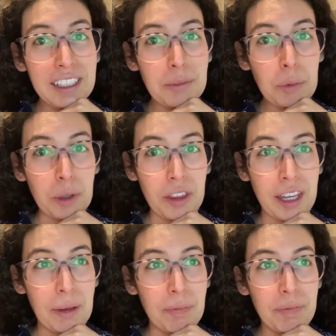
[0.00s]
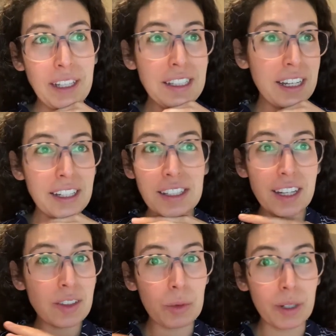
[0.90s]
Poor thing. It's not
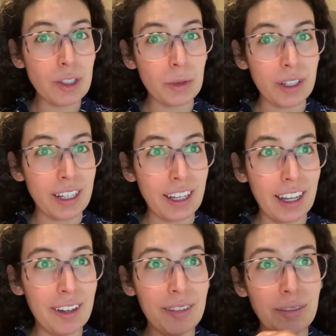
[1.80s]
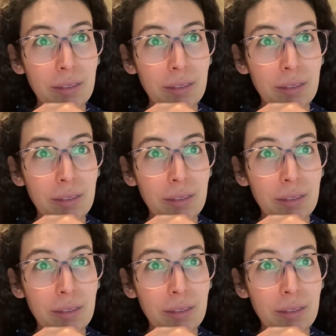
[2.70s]
saying 20/20 yet,